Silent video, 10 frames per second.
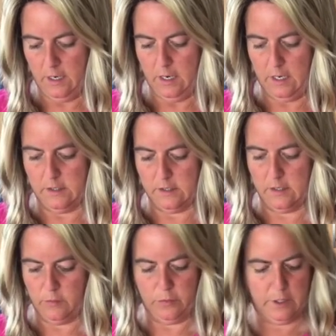and
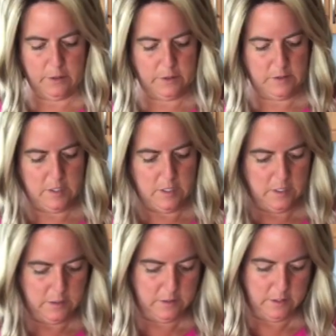sunflower
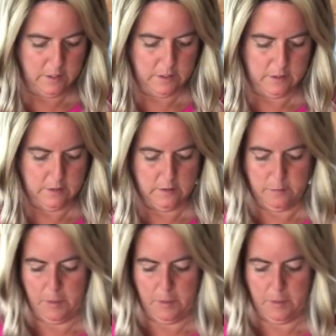seeds and